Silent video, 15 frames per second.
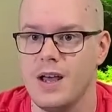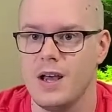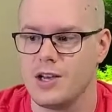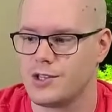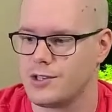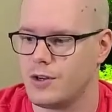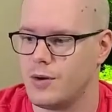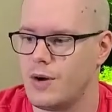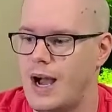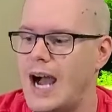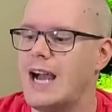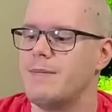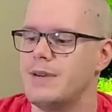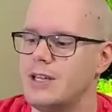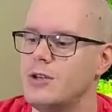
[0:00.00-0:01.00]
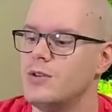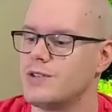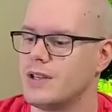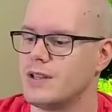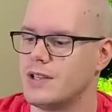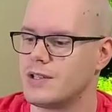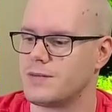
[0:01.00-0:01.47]
So I've been
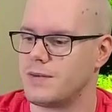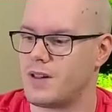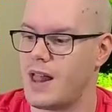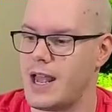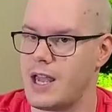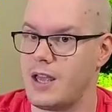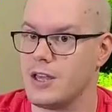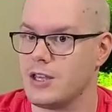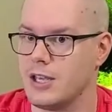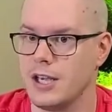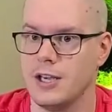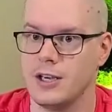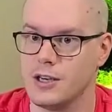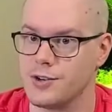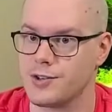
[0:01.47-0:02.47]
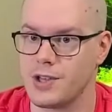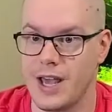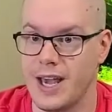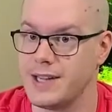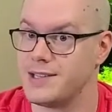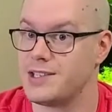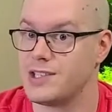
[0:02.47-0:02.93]
using this for like years
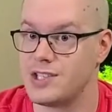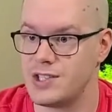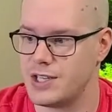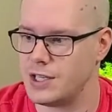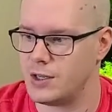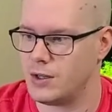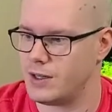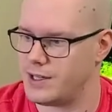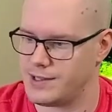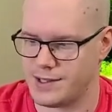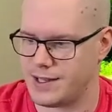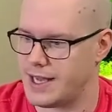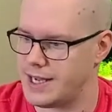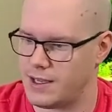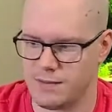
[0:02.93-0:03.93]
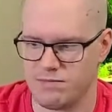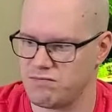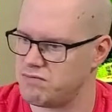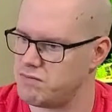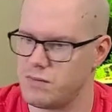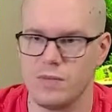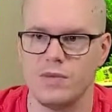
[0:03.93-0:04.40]
and still it's like
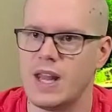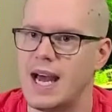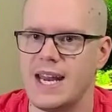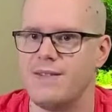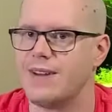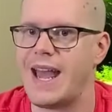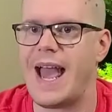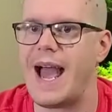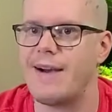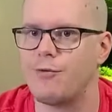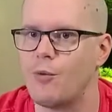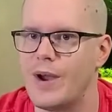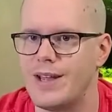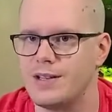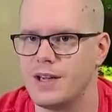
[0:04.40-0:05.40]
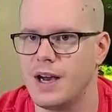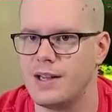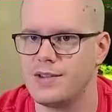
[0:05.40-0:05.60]
not even halfway done.